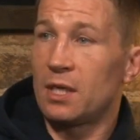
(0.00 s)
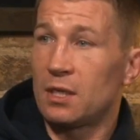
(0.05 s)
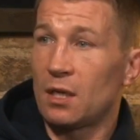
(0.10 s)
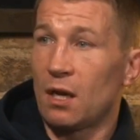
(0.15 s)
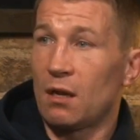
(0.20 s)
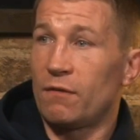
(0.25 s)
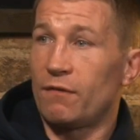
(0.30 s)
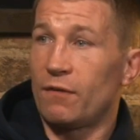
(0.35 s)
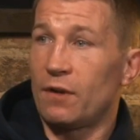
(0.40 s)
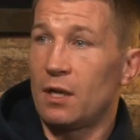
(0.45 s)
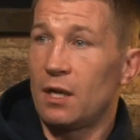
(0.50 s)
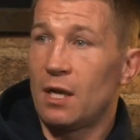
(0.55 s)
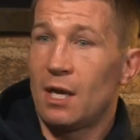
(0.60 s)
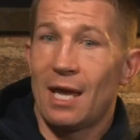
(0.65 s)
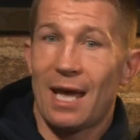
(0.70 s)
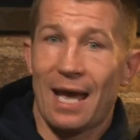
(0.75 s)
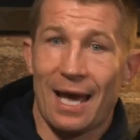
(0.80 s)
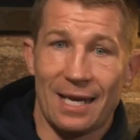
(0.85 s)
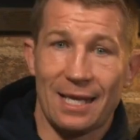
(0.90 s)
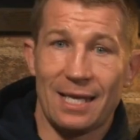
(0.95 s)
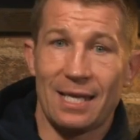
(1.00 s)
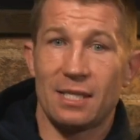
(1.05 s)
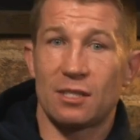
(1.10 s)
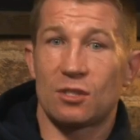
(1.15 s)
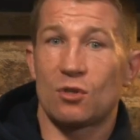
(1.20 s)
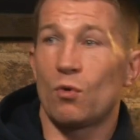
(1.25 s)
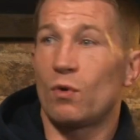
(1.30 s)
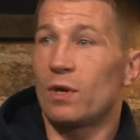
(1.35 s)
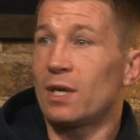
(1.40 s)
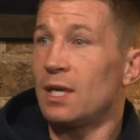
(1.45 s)
in Dolphin, and he's
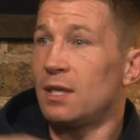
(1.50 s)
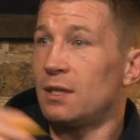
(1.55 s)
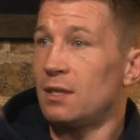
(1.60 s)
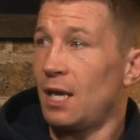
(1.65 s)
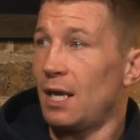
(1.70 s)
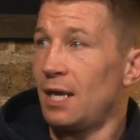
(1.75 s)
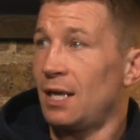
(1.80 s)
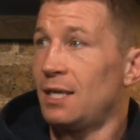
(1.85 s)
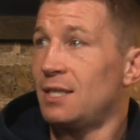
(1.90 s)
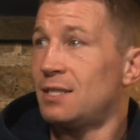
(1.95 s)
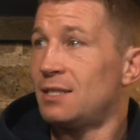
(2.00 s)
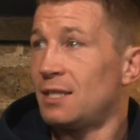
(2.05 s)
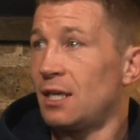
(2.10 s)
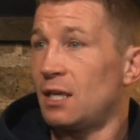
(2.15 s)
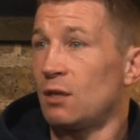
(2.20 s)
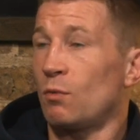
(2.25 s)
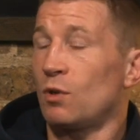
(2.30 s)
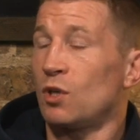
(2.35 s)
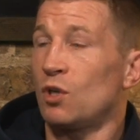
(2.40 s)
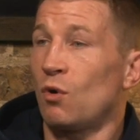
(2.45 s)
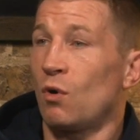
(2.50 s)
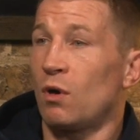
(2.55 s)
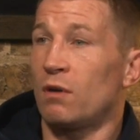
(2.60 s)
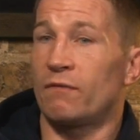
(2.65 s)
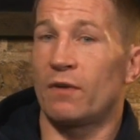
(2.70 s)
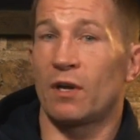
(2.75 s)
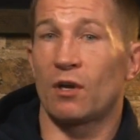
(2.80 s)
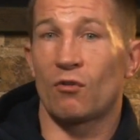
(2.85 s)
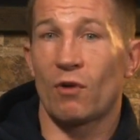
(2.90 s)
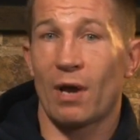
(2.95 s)
going in then and he's sitting with
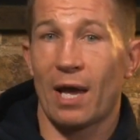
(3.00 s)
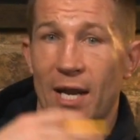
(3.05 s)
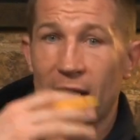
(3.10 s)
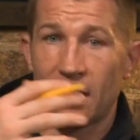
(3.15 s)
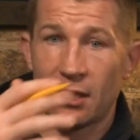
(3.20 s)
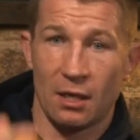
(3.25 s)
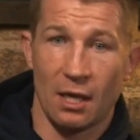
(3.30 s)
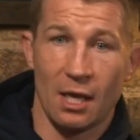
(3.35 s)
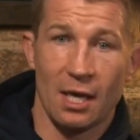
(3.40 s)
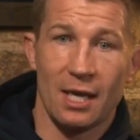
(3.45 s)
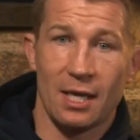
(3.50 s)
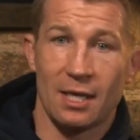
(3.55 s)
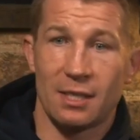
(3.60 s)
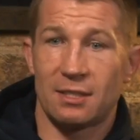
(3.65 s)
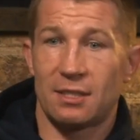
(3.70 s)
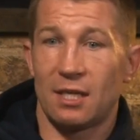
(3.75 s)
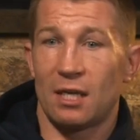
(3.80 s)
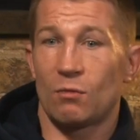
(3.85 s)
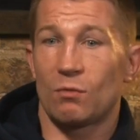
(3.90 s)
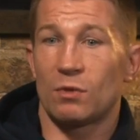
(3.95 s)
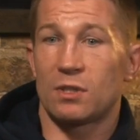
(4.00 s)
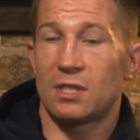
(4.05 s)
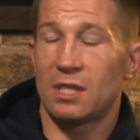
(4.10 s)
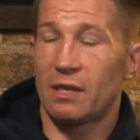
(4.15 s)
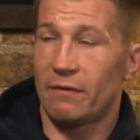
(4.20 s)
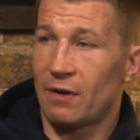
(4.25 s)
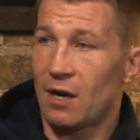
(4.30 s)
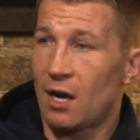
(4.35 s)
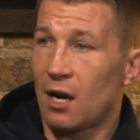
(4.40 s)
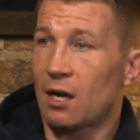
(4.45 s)
Johan van Gran, and he's sitting with
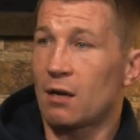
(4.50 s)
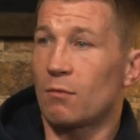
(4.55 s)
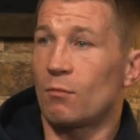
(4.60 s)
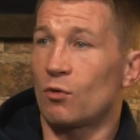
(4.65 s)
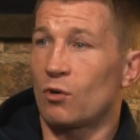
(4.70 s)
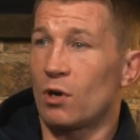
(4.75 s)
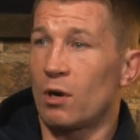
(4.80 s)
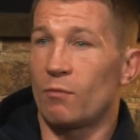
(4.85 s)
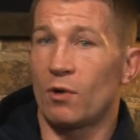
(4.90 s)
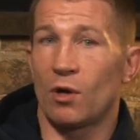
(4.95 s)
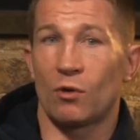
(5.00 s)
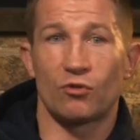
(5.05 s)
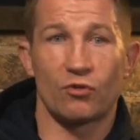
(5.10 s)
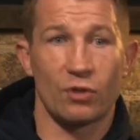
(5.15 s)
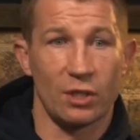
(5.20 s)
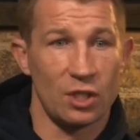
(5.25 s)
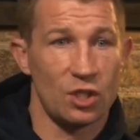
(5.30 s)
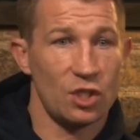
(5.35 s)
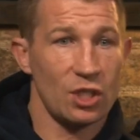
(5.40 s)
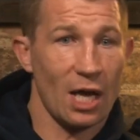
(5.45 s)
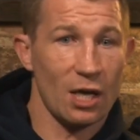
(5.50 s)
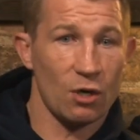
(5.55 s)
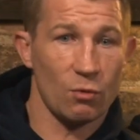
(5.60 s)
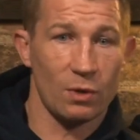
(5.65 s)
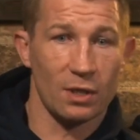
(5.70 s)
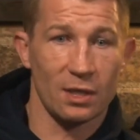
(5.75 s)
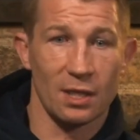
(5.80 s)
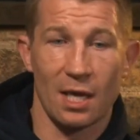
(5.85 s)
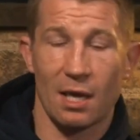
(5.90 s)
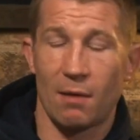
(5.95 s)
Stephen Larkham and Graham Rowntree, he's
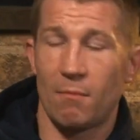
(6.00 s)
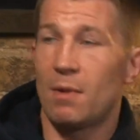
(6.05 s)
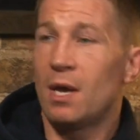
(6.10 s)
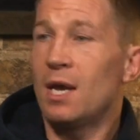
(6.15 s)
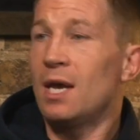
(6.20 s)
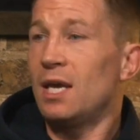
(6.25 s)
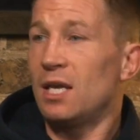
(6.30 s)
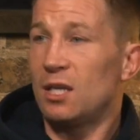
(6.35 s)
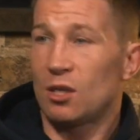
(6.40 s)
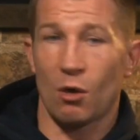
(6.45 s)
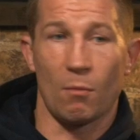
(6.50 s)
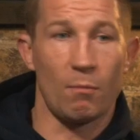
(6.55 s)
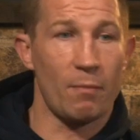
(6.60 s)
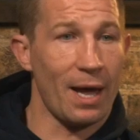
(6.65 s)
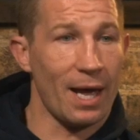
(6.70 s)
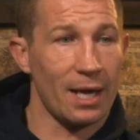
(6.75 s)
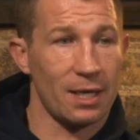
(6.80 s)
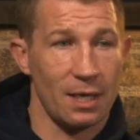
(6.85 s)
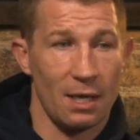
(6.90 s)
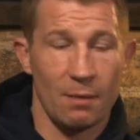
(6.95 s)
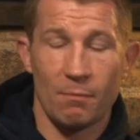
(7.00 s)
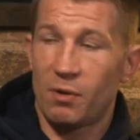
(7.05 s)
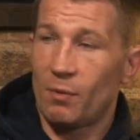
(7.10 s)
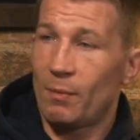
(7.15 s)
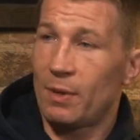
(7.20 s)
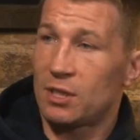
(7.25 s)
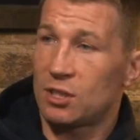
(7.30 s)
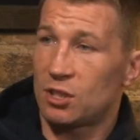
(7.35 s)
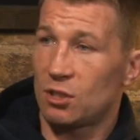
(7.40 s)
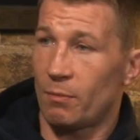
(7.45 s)
shadowing them, he come back,
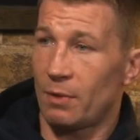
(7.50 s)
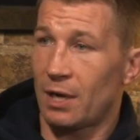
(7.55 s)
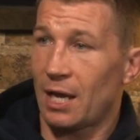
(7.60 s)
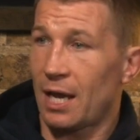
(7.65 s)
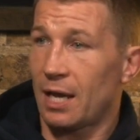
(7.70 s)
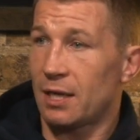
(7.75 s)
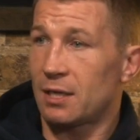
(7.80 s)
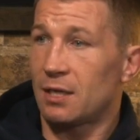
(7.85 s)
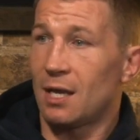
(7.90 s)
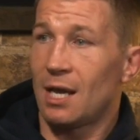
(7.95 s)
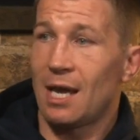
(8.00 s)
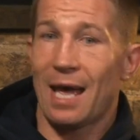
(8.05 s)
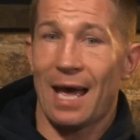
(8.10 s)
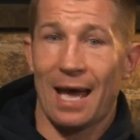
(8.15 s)
implements some of that,